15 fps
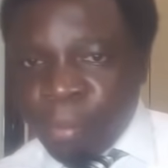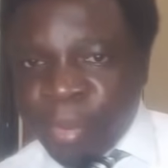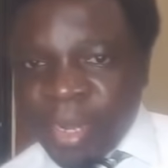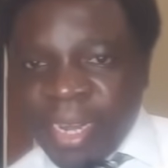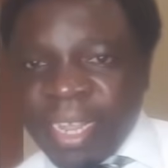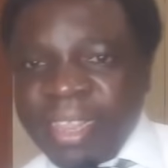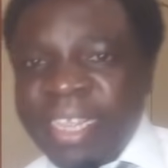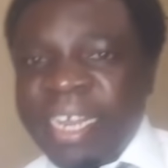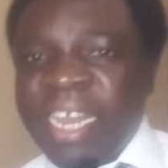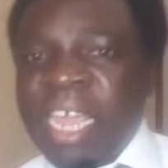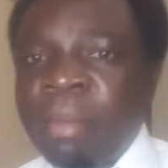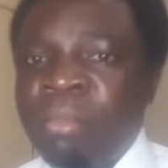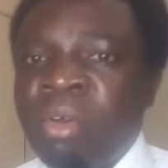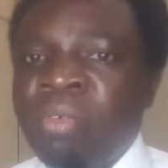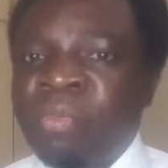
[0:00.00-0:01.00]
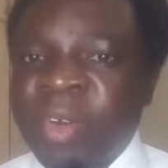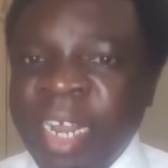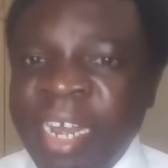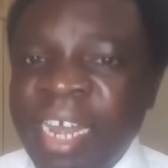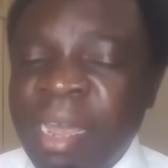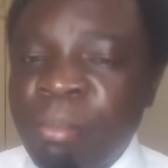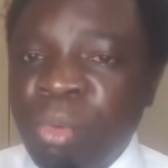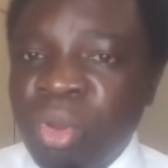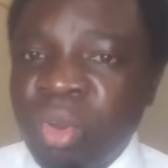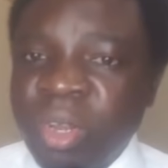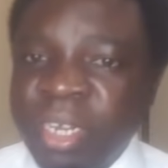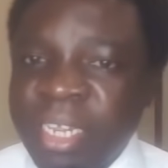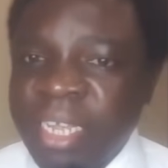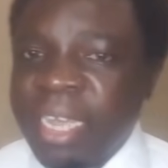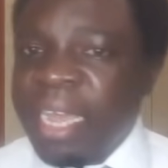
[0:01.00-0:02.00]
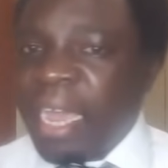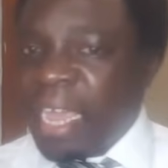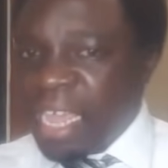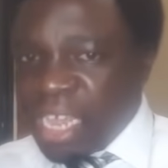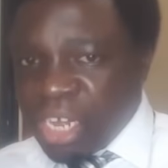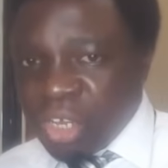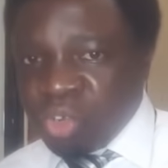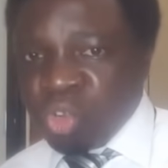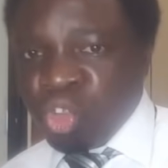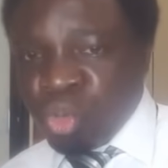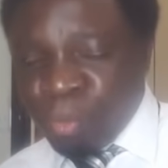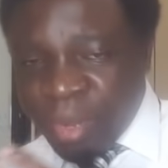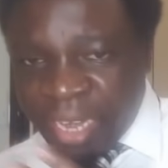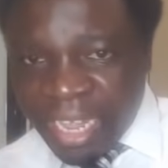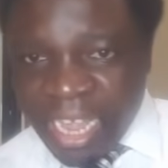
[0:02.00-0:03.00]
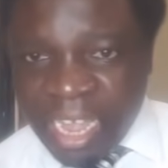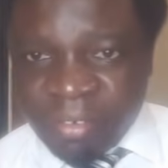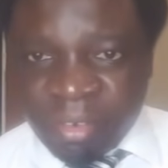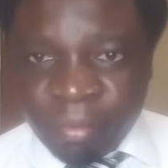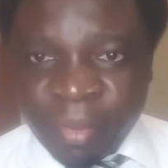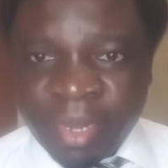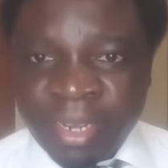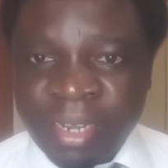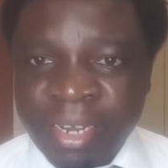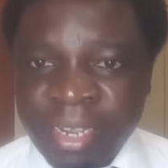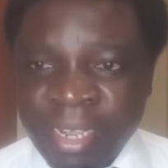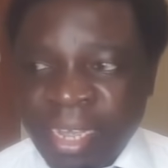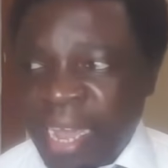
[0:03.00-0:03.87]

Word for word: bring the name of Raila Amolo Odinga into Jubilee government